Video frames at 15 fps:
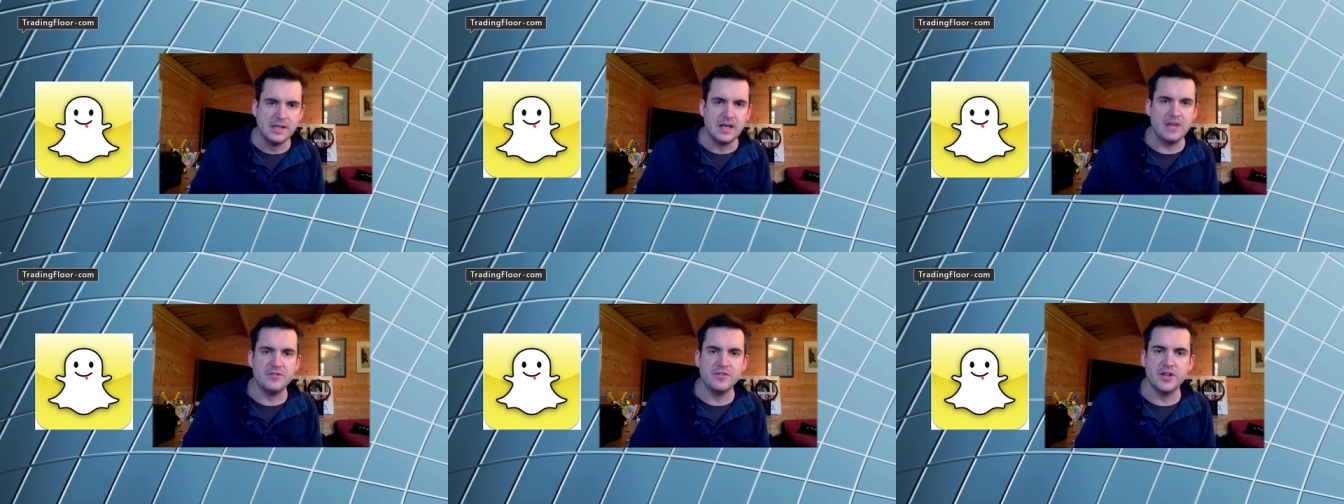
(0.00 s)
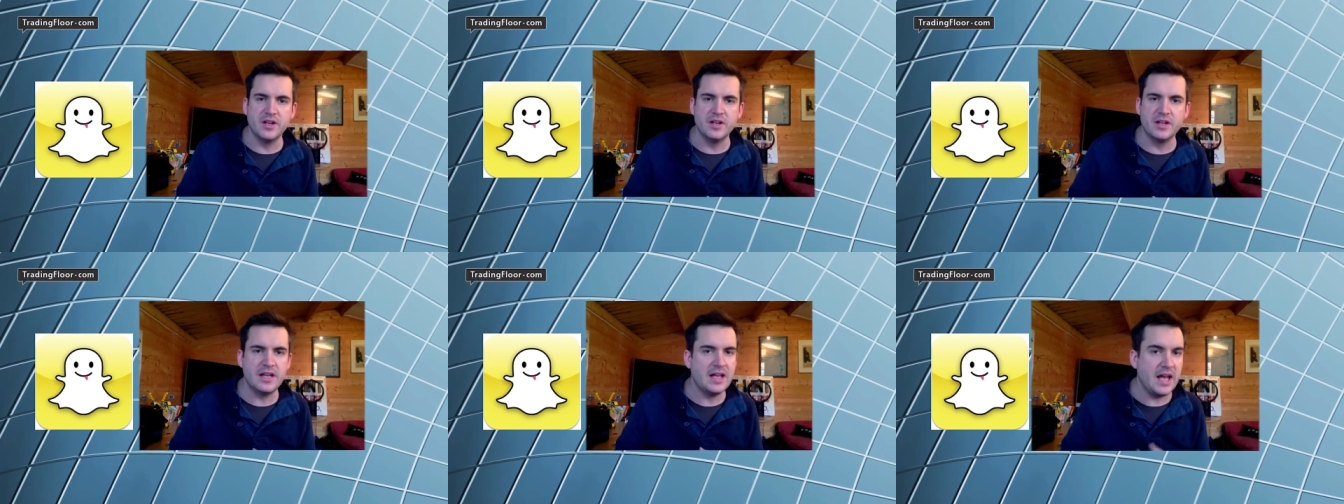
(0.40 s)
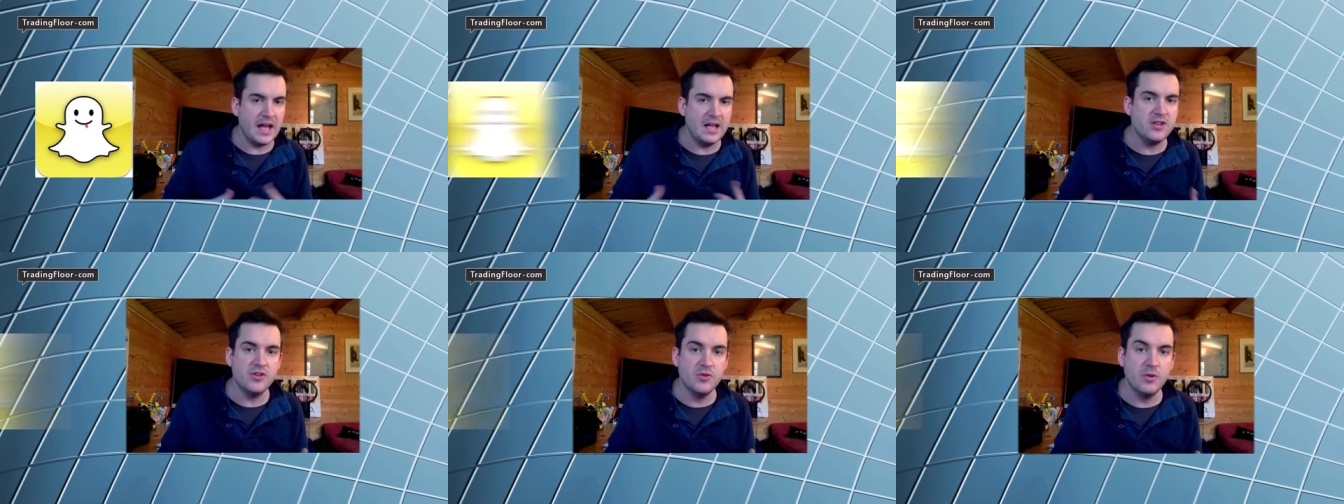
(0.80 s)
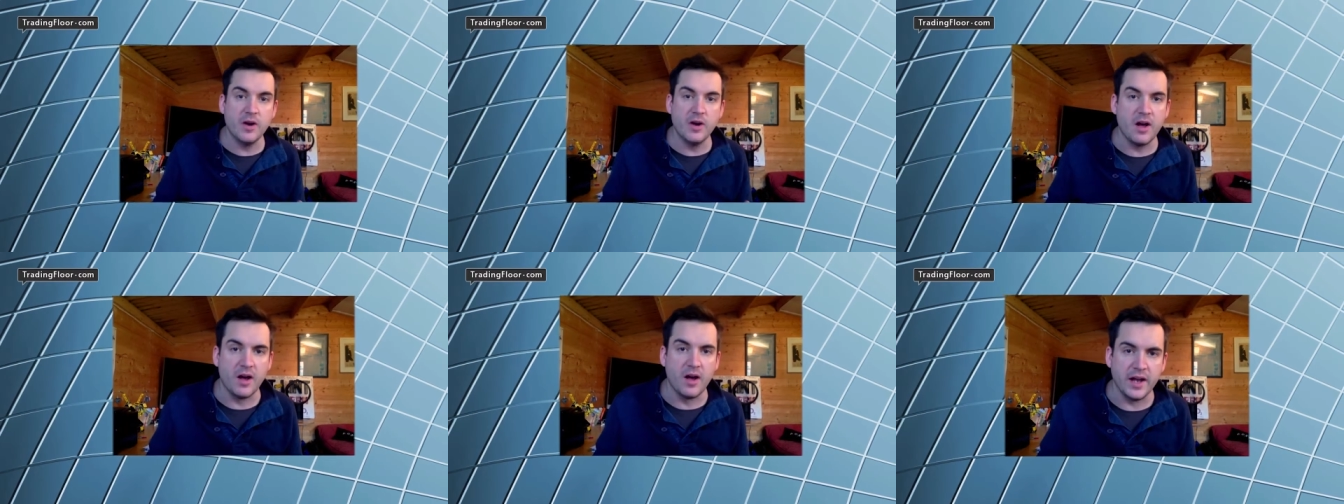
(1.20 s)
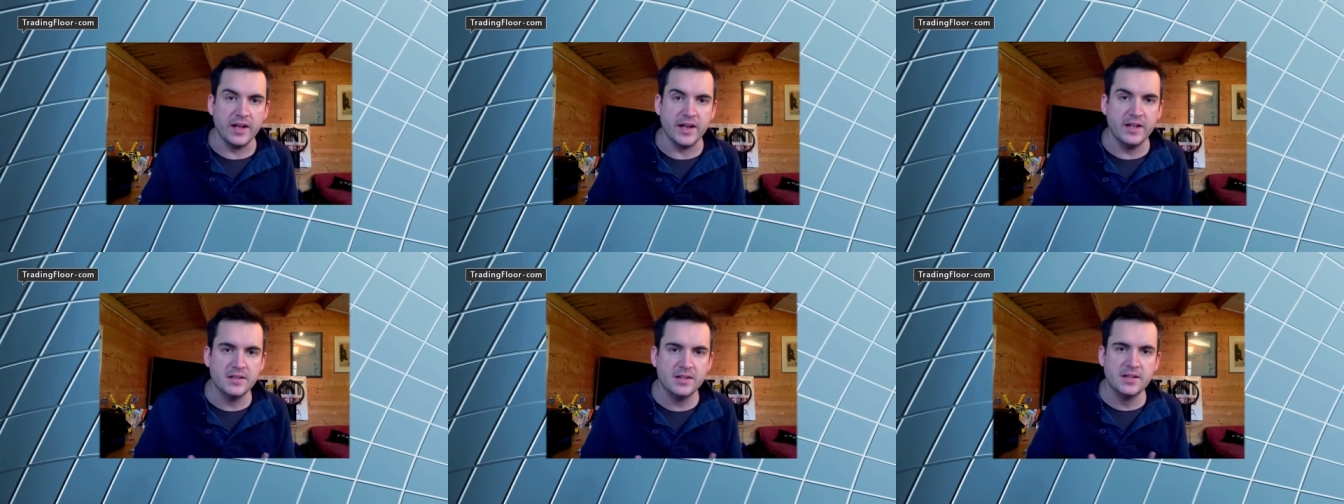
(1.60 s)
and that you and
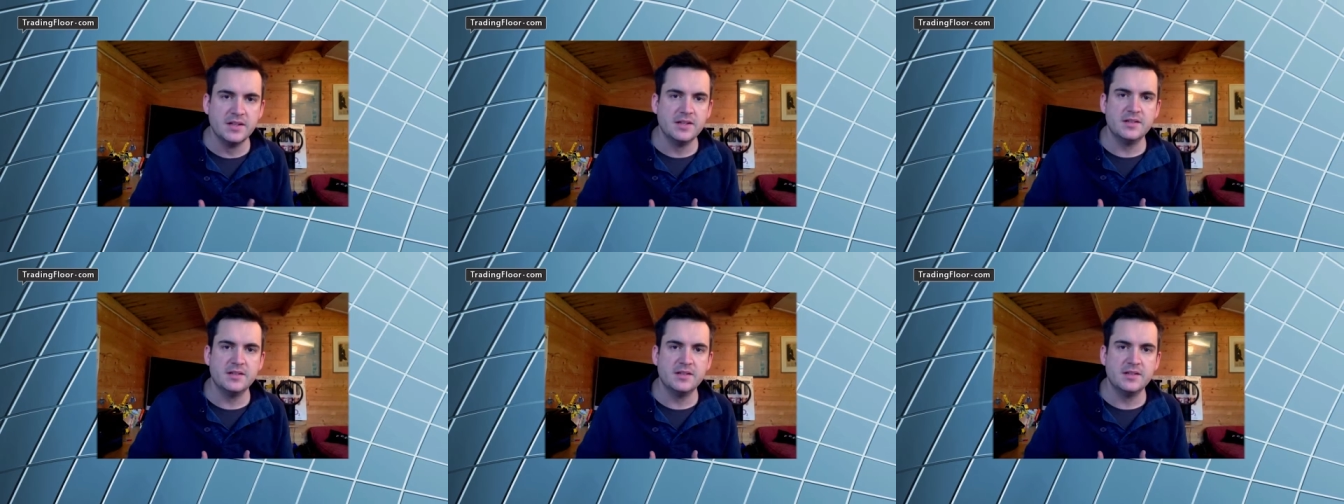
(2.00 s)
I